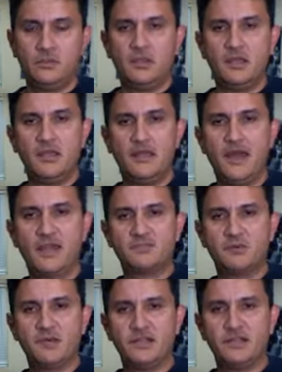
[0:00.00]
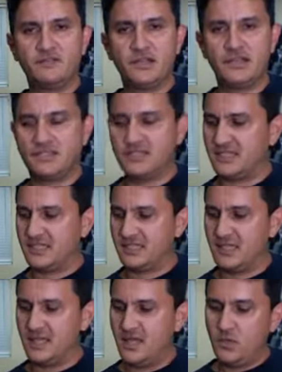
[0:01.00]
Yeah, that's pretty nifty, isn't it?
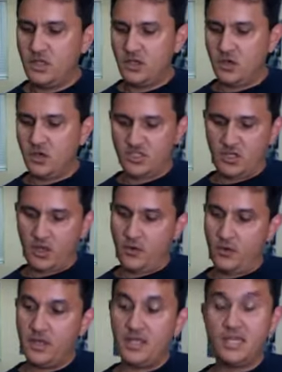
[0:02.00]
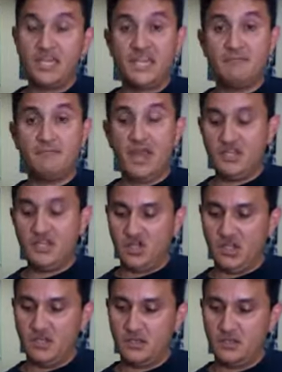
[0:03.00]
We could also go E
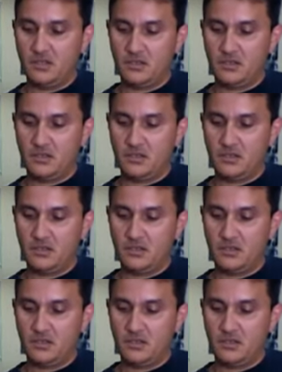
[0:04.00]
major to